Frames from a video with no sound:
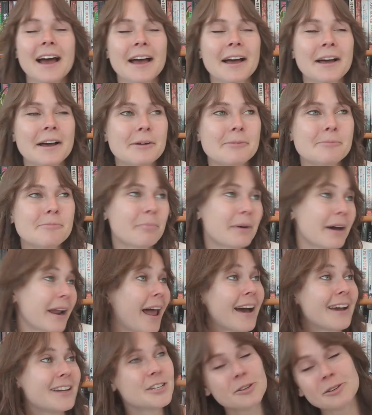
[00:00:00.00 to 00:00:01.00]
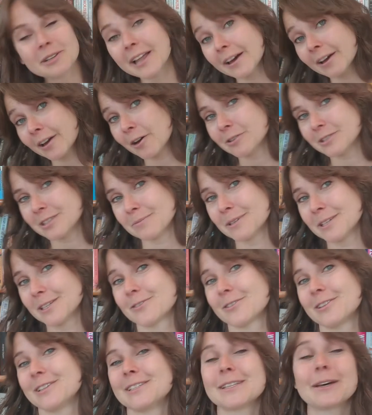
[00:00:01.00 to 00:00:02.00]
But I do like cozy
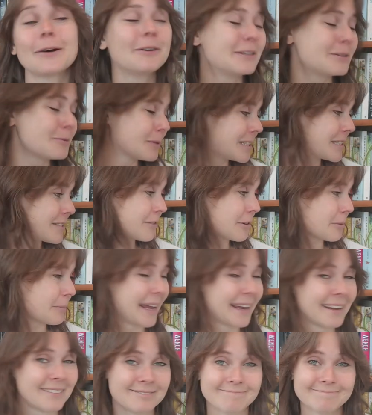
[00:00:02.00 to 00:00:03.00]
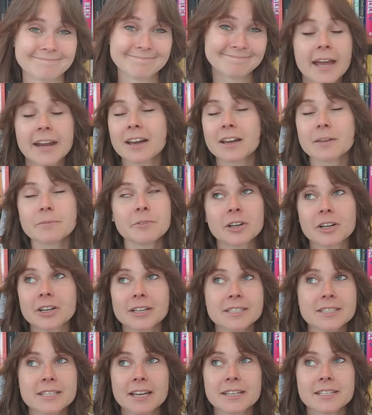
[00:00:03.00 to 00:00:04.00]
mysteries, so it was for me. And I'm
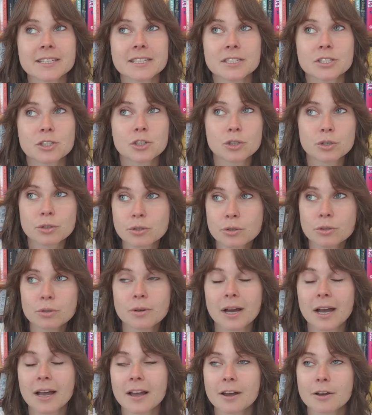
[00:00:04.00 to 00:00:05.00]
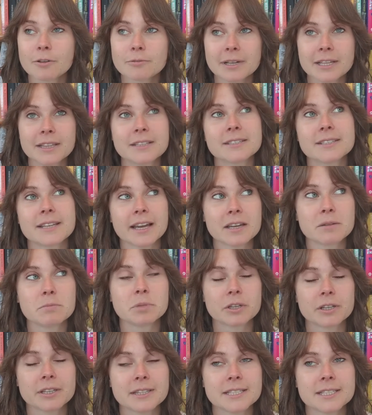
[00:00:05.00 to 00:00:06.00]
very excited to read the second
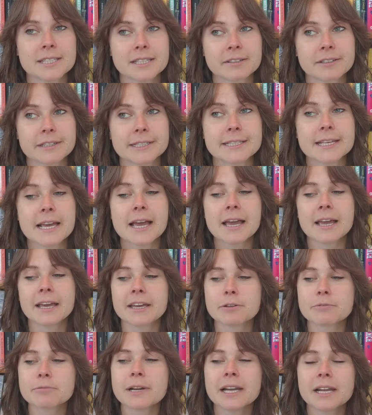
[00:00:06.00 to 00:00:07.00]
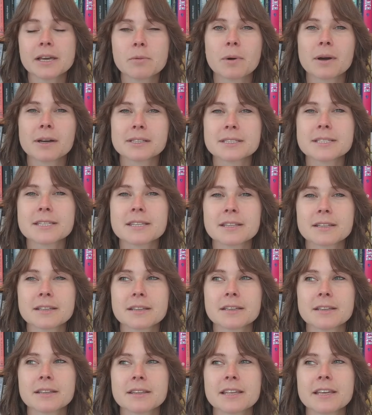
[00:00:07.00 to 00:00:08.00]
book in the series. It really was
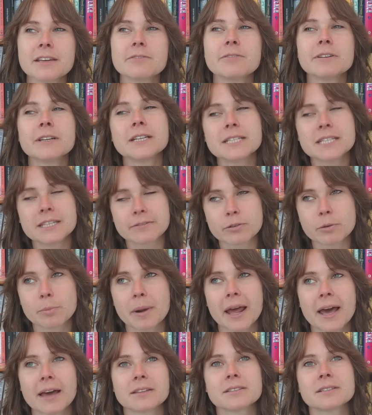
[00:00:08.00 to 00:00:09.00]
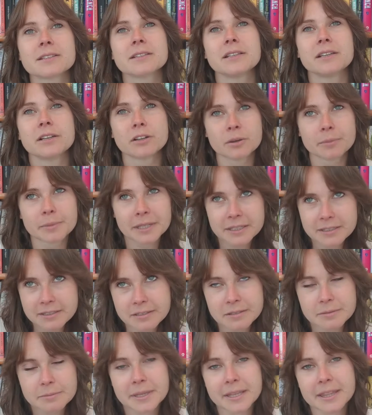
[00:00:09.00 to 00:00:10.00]
the affinity for plants and the
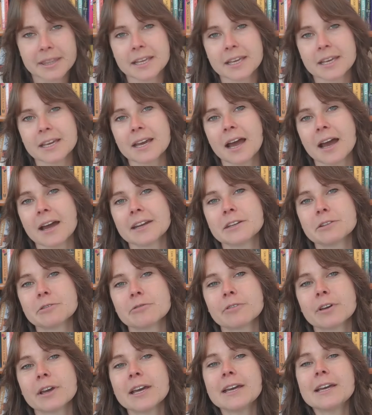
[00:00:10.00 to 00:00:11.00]
herbalism and the kind of